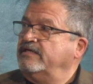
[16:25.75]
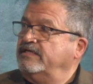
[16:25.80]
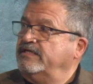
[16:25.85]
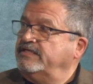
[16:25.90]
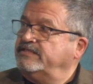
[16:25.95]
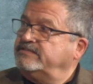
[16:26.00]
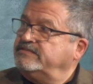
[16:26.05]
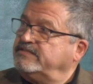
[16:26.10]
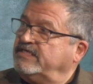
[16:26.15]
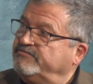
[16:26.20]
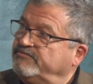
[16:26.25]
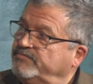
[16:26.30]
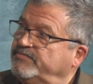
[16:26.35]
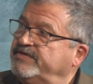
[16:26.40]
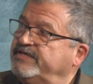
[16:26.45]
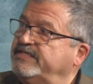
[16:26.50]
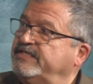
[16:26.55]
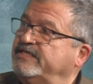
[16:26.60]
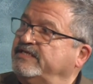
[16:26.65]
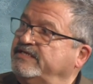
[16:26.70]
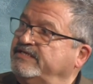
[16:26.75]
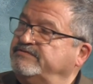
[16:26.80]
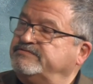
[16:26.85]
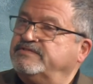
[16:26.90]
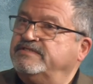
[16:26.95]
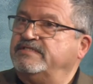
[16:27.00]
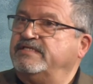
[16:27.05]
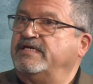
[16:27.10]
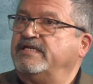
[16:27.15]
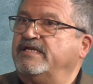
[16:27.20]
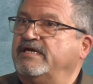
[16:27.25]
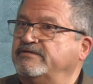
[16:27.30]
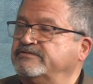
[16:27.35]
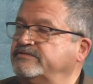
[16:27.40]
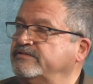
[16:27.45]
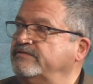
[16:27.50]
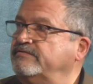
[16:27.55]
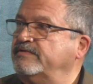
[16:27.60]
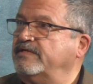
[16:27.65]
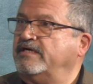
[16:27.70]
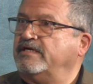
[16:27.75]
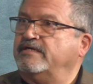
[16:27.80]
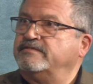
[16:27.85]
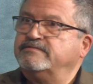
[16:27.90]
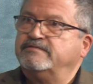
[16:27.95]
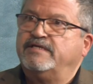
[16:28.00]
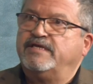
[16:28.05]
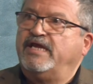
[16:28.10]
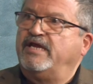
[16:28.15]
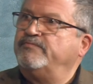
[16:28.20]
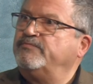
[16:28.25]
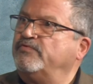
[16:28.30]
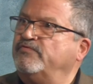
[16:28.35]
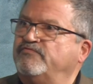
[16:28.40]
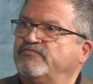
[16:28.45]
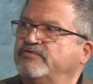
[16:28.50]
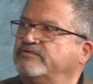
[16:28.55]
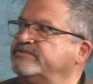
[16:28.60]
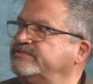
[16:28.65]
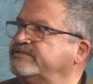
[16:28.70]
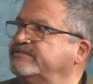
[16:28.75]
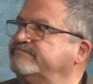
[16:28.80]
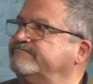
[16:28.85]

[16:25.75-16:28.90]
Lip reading: It's everybody that lives in that household. Yeah. April 1st.